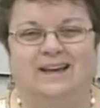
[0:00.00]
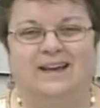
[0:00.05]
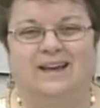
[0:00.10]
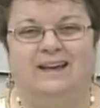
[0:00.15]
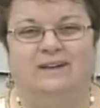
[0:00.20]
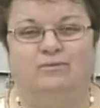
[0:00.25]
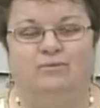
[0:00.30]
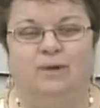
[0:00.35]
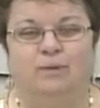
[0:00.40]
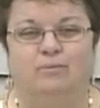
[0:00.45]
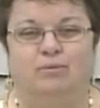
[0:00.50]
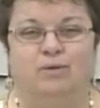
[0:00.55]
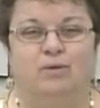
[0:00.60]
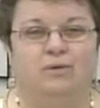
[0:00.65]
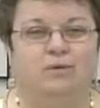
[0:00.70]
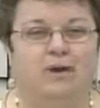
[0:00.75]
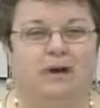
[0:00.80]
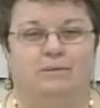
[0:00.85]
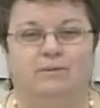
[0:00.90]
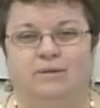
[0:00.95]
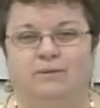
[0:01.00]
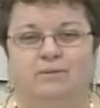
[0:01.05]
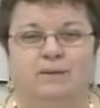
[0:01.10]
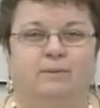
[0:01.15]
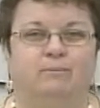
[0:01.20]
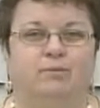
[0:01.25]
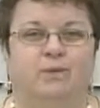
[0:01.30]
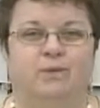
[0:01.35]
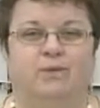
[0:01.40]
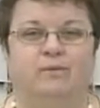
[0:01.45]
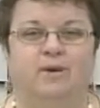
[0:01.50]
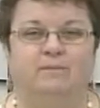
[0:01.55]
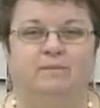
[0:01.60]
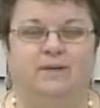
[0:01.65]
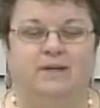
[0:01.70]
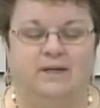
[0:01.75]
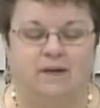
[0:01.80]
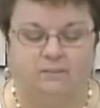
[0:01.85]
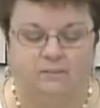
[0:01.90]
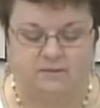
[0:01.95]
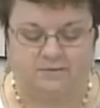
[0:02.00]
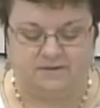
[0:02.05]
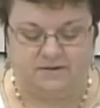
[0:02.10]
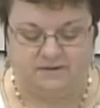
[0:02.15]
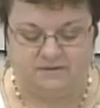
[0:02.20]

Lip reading: and reprogrammed a number of